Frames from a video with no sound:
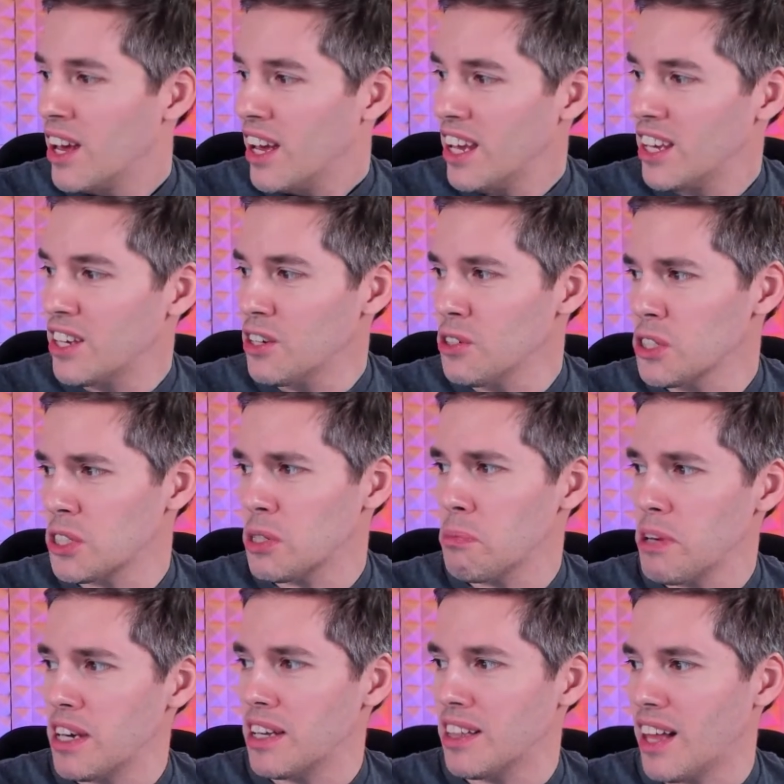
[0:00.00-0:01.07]
It used to
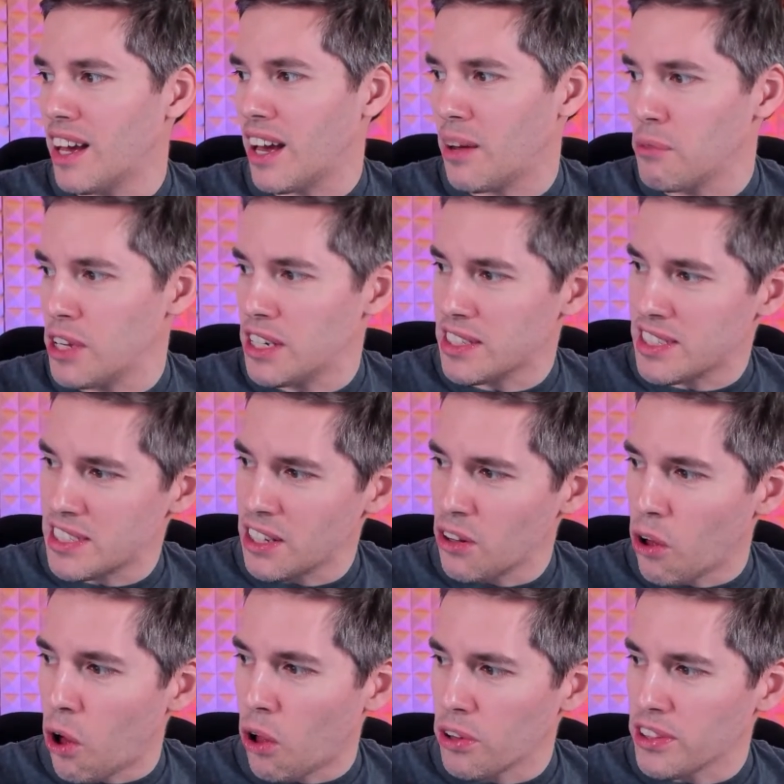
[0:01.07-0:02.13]
be like, I mean, it's
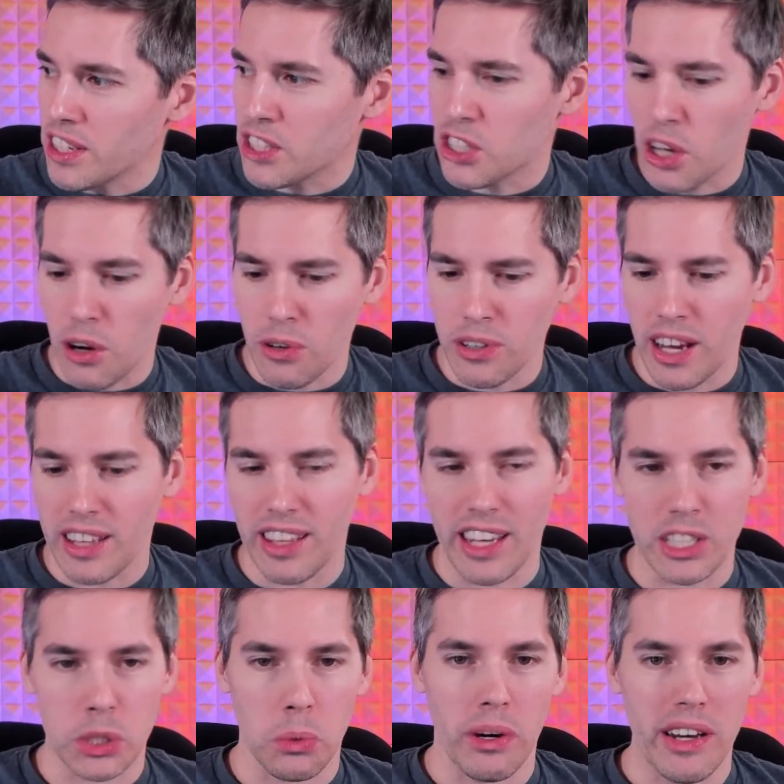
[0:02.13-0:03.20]
still holding its own at
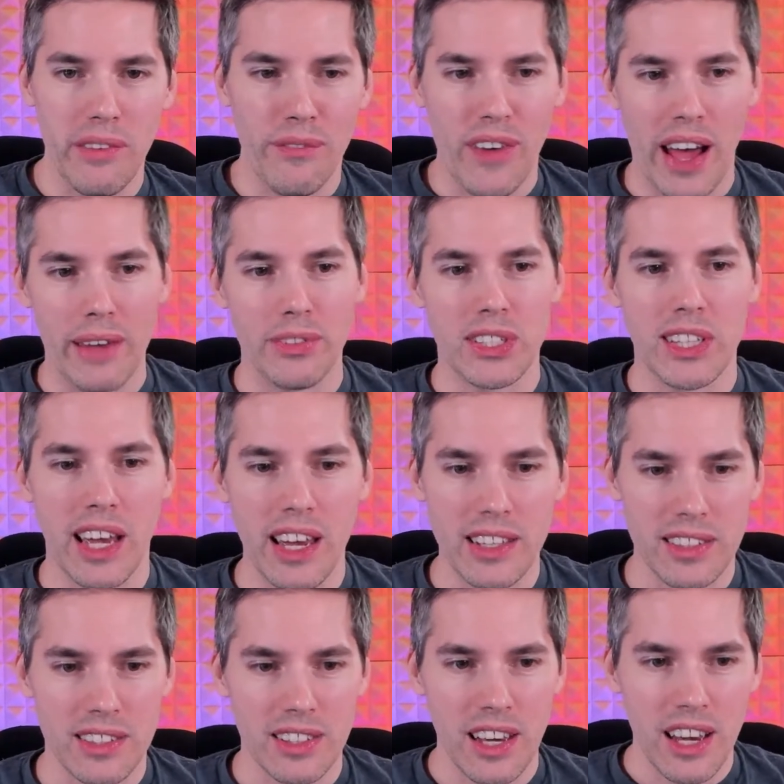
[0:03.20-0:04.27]
like twenty-five
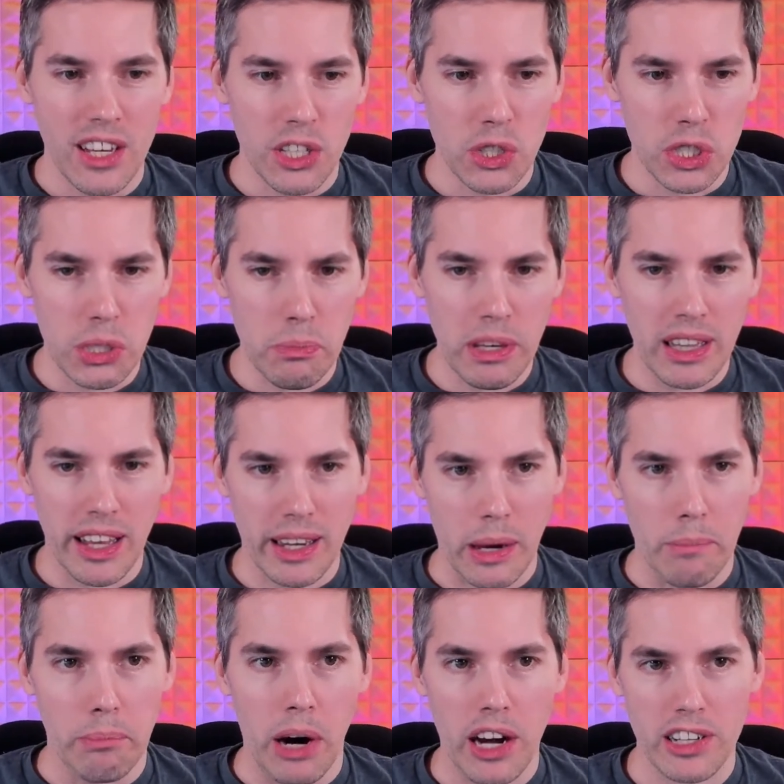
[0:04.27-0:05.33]
cents. It used to be like a
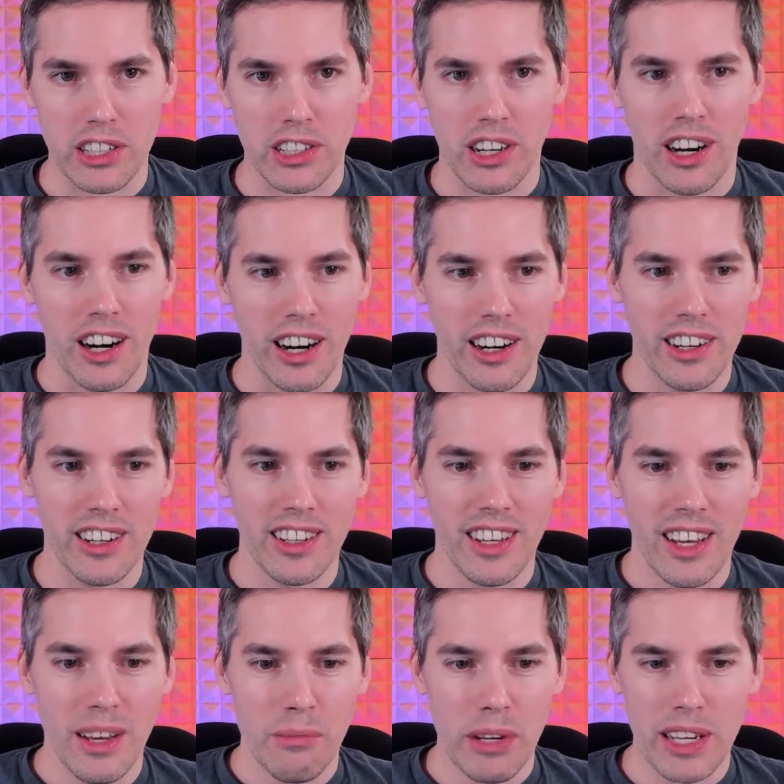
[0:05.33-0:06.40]
buck card
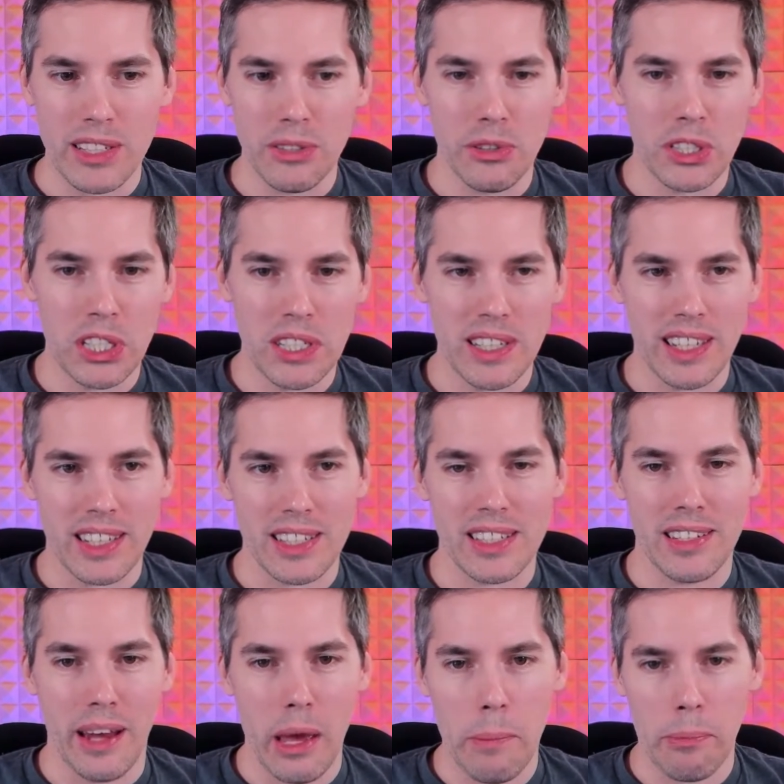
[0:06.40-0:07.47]
because it was just like a
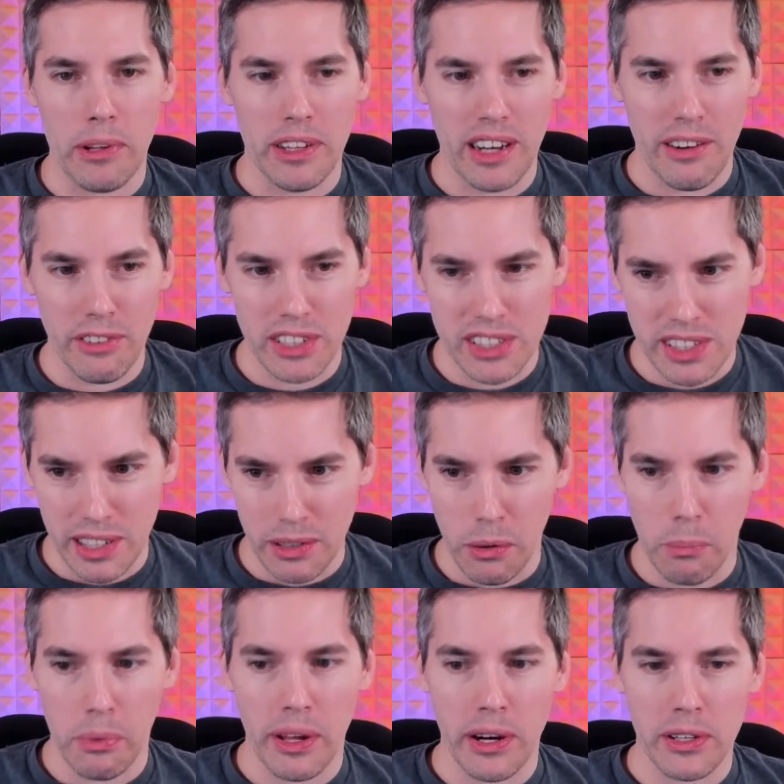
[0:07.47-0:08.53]
staple in every single
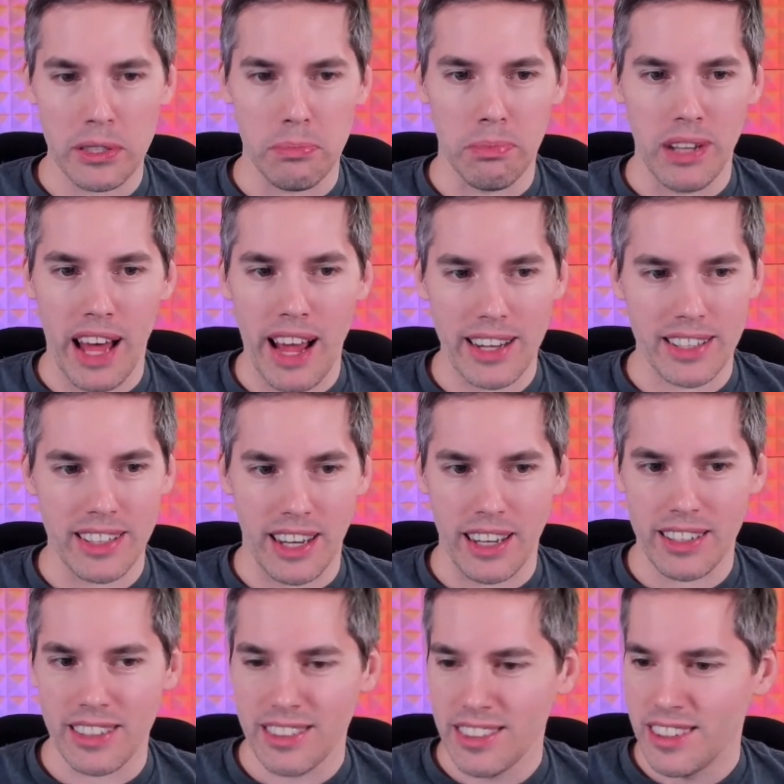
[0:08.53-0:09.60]
player's black deck.